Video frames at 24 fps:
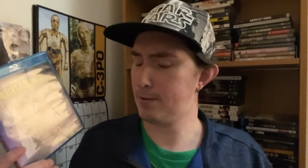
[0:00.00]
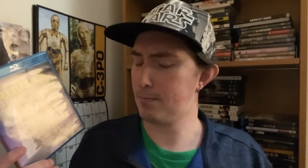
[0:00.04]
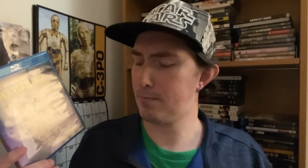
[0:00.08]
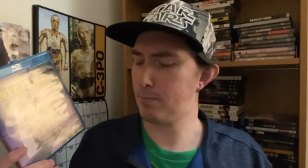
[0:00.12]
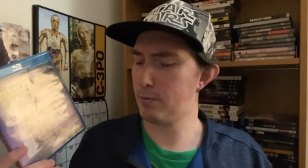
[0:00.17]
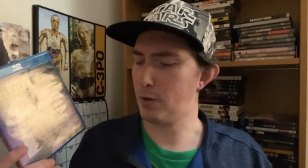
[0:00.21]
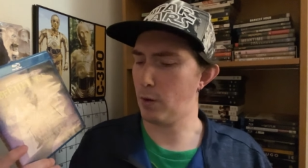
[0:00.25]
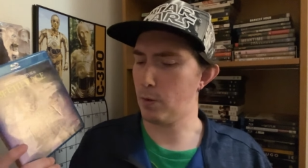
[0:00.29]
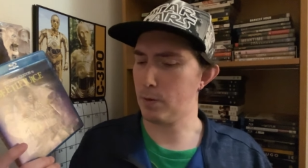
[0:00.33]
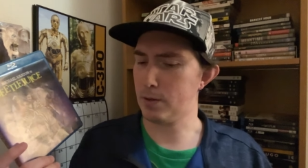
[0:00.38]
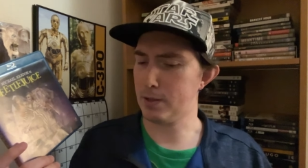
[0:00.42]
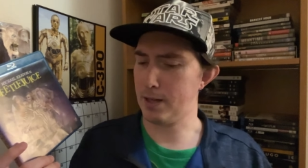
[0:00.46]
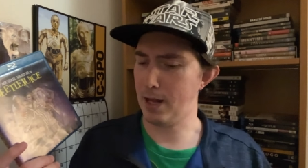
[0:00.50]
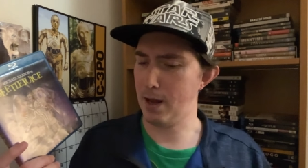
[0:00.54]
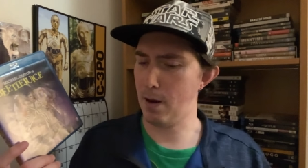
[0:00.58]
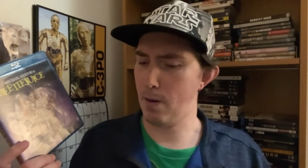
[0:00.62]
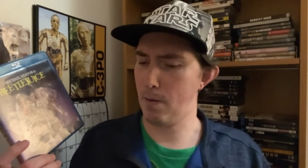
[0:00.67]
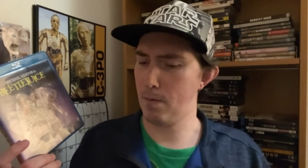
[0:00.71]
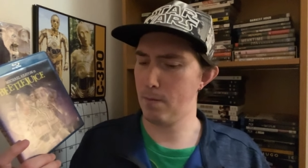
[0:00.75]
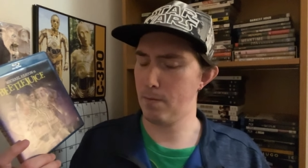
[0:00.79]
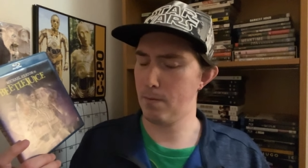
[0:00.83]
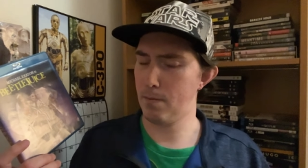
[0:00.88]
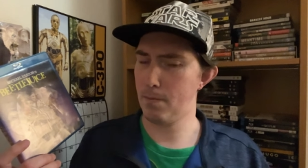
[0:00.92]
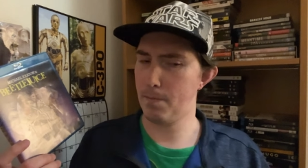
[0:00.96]
goes
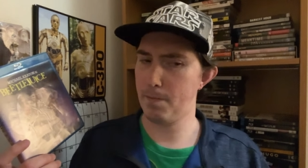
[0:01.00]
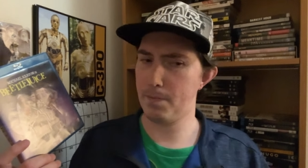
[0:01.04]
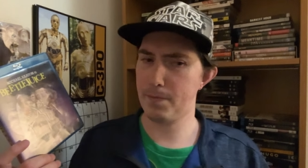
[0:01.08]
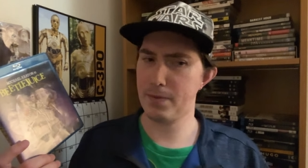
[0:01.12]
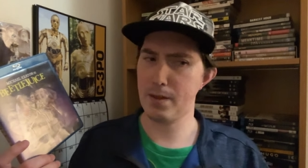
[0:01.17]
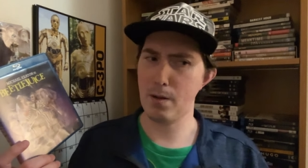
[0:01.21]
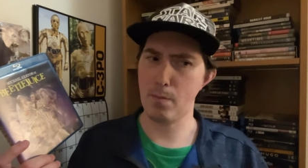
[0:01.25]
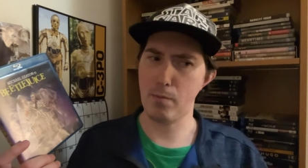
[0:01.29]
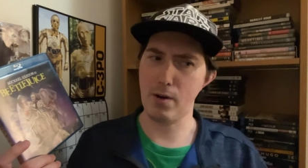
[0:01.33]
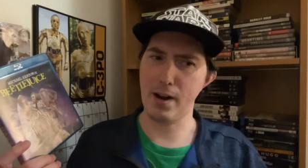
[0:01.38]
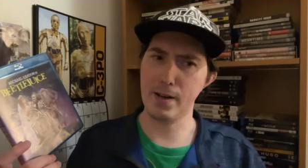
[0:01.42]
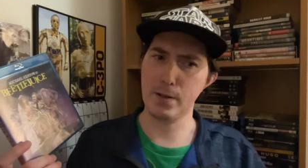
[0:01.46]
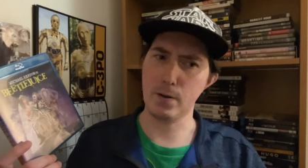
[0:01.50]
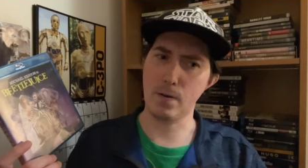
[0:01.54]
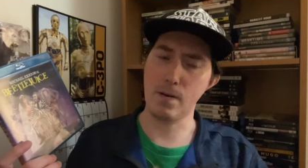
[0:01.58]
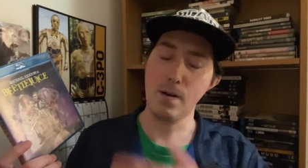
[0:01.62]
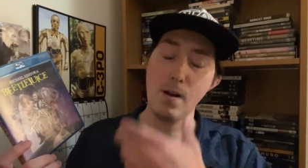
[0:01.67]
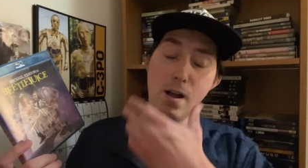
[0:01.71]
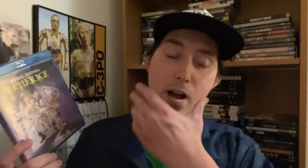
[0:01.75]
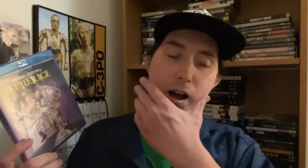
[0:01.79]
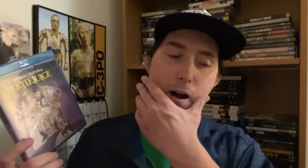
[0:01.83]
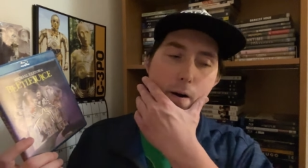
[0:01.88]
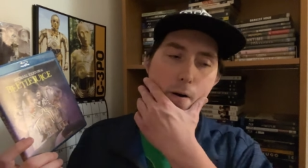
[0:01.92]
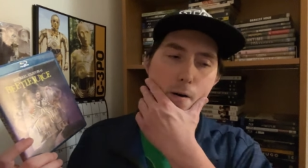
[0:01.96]
down price or,
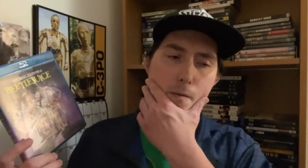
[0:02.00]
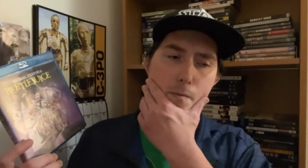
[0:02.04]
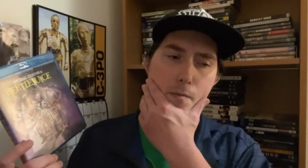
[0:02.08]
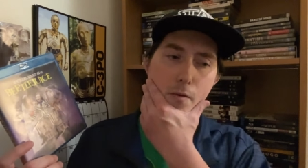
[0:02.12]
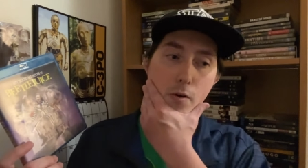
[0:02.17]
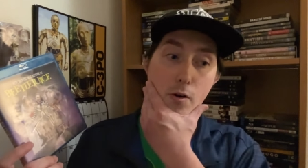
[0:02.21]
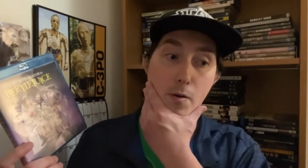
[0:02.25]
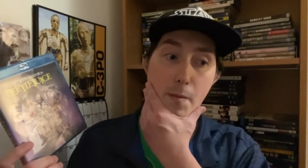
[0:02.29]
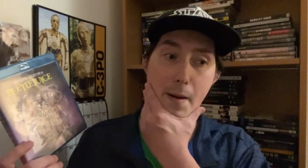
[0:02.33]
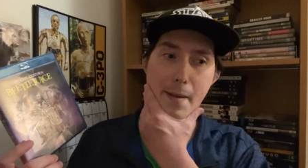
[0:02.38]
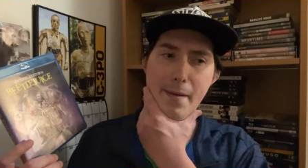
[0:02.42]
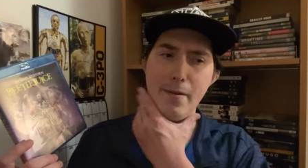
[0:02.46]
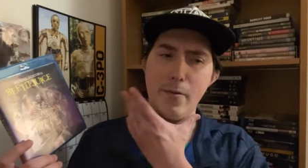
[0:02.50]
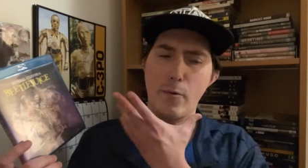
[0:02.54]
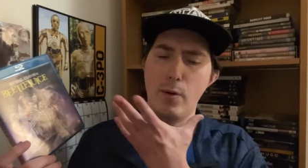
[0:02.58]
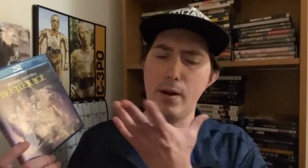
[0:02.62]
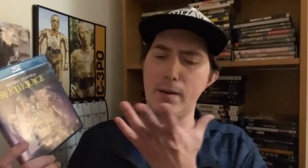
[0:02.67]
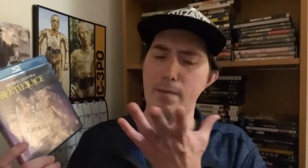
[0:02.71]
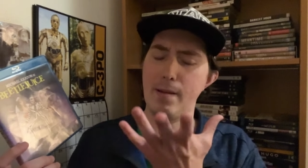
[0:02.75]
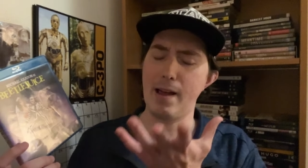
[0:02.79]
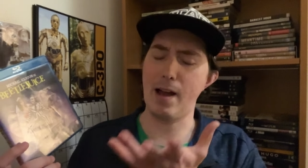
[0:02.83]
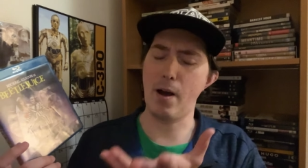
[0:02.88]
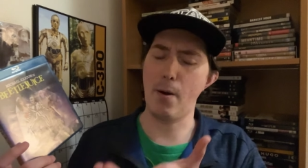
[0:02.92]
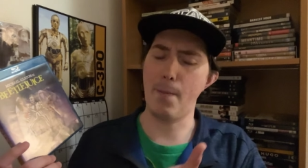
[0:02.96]
or maybe what,
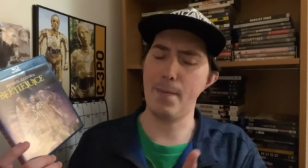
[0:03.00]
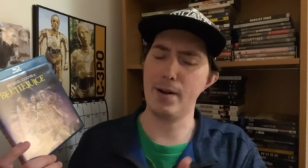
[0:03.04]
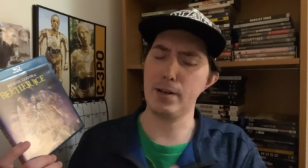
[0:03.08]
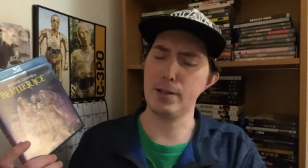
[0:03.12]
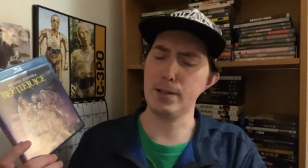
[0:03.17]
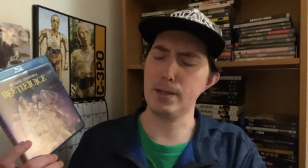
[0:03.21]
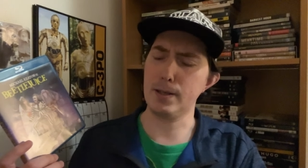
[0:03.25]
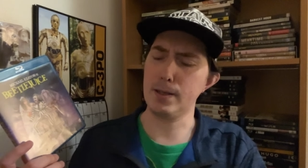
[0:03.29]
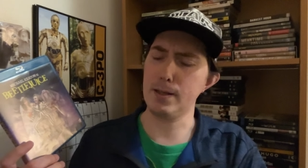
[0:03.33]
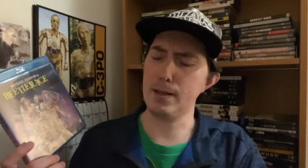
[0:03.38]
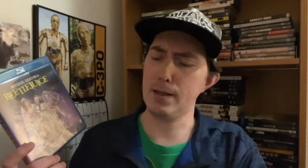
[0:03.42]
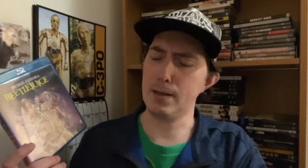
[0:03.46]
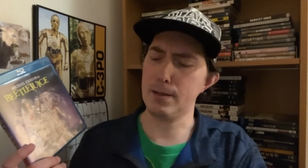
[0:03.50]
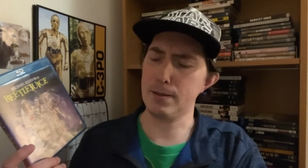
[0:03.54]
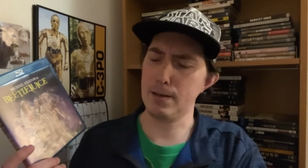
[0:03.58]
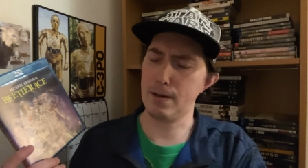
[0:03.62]
how much it is.